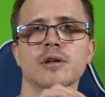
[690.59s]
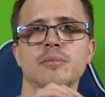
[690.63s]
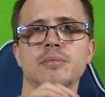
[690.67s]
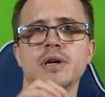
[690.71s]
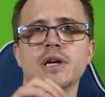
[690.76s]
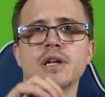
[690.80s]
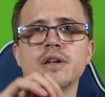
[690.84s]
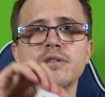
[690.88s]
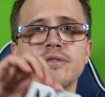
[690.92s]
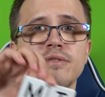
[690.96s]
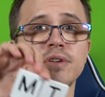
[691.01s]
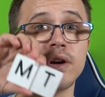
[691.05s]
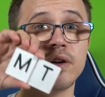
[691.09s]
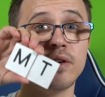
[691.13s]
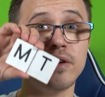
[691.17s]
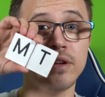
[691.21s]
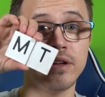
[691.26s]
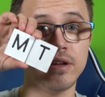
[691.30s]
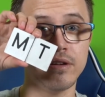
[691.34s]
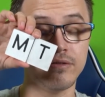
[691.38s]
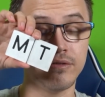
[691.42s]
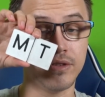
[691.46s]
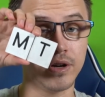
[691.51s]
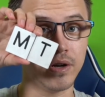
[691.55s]
to be at a
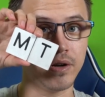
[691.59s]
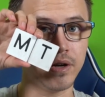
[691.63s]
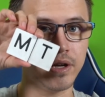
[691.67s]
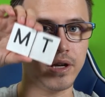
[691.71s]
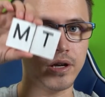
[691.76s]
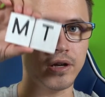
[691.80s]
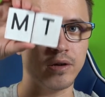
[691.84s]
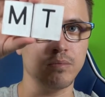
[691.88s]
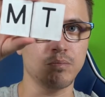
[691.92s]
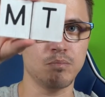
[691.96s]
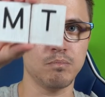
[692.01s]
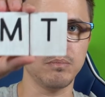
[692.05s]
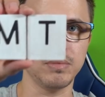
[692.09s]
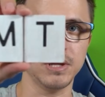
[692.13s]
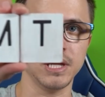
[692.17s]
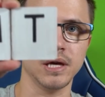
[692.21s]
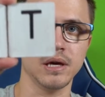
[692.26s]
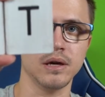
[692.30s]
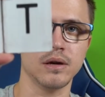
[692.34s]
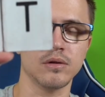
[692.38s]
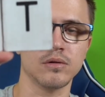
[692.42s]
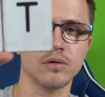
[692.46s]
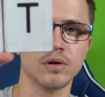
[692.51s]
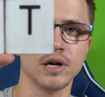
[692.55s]
very, very
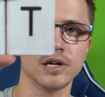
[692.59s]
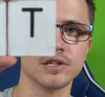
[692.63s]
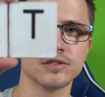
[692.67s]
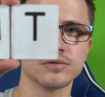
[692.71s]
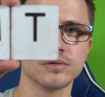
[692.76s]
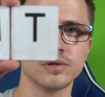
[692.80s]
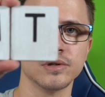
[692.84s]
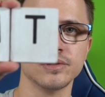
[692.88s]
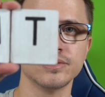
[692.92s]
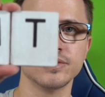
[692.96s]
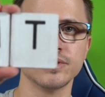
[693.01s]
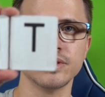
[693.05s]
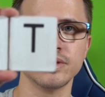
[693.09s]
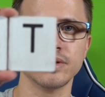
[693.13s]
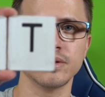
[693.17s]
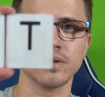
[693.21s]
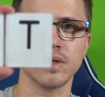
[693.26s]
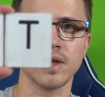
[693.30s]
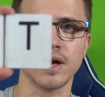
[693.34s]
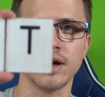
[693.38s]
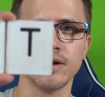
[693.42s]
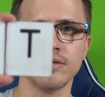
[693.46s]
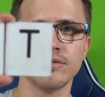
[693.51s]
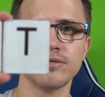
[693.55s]
big crossroads in their
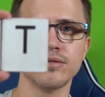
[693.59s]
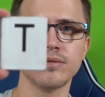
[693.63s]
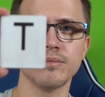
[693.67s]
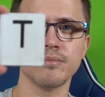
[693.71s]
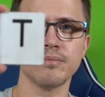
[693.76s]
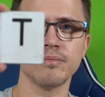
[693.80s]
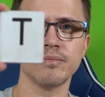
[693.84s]
life.